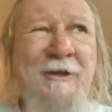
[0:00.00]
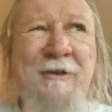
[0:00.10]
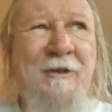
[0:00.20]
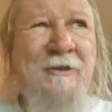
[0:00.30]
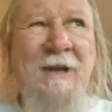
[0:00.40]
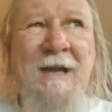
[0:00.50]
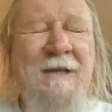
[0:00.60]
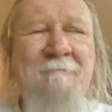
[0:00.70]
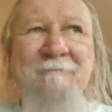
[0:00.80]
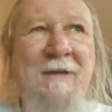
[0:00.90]

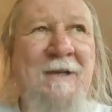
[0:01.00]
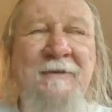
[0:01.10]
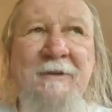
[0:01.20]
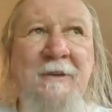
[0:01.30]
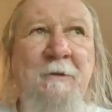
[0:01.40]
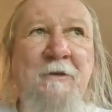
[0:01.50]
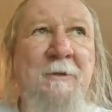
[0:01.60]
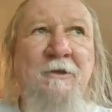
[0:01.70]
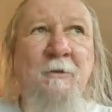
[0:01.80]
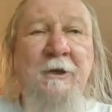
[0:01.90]
there must
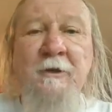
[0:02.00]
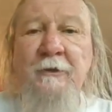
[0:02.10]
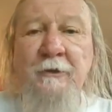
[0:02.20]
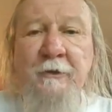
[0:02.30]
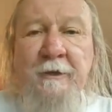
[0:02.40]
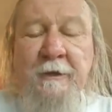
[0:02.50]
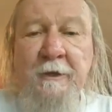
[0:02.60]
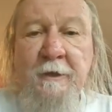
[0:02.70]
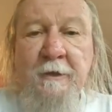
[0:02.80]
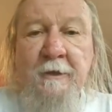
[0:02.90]
be 20 or 30
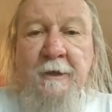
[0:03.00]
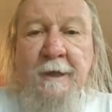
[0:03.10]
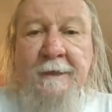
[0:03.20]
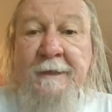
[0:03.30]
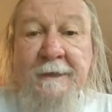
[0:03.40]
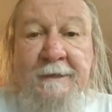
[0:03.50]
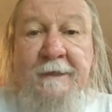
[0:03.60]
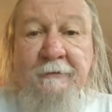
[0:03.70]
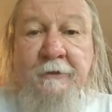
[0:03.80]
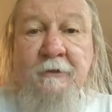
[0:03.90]
at any
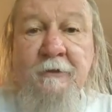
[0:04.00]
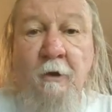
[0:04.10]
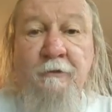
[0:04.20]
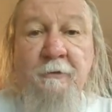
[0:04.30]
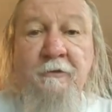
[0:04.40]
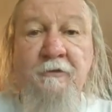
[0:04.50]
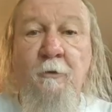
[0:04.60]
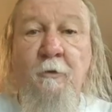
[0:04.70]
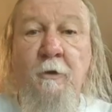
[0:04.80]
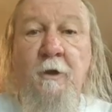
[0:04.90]
given grocery
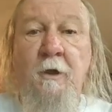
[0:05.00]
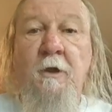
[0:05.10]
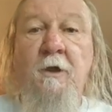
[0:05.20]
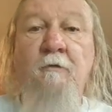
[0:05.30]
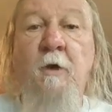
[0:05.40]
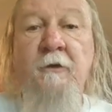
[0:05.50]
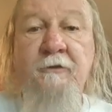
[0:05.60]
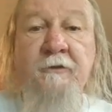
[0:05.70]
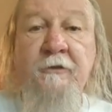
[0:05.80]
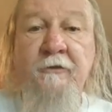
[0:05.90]
store of
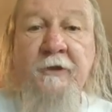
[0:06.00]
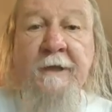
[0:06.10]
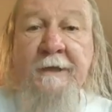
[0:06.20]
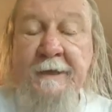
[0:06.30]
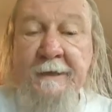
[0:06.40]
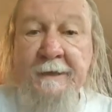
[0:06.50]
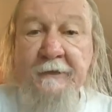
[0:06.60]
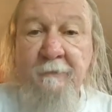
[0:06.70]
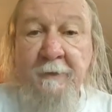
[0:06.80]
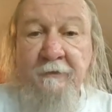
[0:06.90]
Washington State
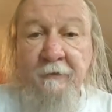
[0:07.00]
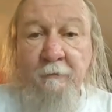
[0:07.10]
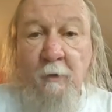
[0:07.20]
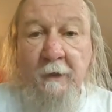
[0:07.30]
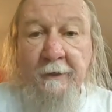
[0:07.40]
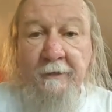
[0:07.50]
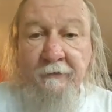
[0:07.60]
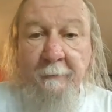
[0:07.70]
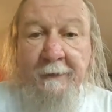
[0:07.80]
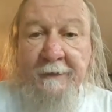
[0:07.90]
inexpensive wines
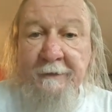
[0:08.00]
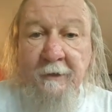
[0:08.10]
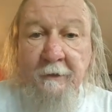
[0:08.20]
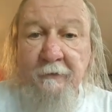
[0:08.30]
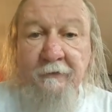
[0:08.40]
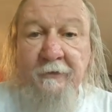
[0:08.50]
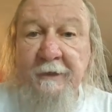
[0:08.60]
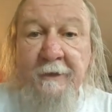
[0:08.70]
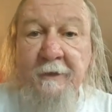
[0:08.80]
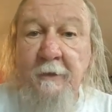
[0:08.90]
from $8 to
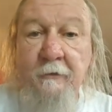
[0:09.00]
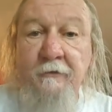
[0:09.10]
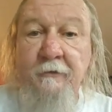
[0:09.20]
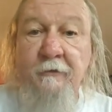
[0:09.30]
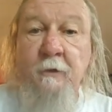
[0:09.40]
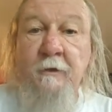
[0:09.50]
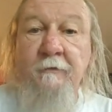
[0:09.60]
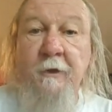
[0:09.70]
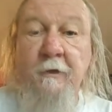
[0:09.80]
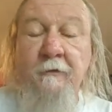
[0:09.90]
$10 to
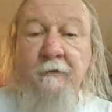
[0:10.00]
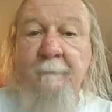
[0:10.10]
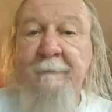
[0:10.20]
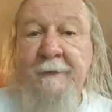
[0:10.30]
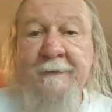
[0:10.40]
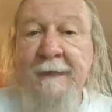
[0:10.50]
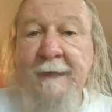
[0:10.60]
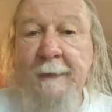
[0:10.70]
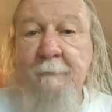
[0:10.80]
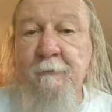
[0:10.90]
$12.
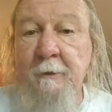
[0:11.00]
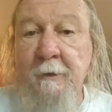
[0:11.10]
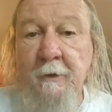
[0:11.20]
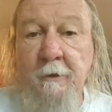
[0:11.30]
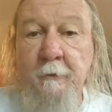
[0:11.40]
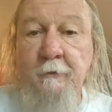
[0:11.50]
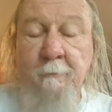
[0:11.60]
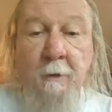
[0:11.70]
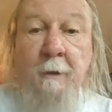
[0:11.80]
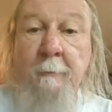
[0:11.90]
Cabs, Merlots
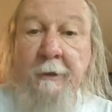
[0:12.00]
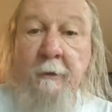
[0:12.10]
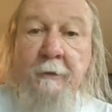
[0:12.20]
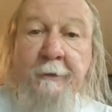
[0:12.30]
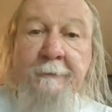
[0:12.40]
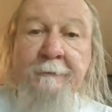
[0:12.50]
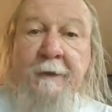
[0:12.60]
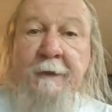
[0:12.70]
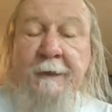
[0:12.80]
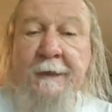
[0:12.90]
primarily,
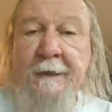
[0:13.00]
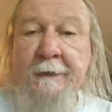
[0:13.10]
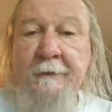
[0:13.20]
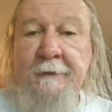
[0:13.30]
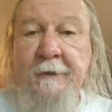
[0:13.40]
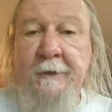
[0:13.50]
and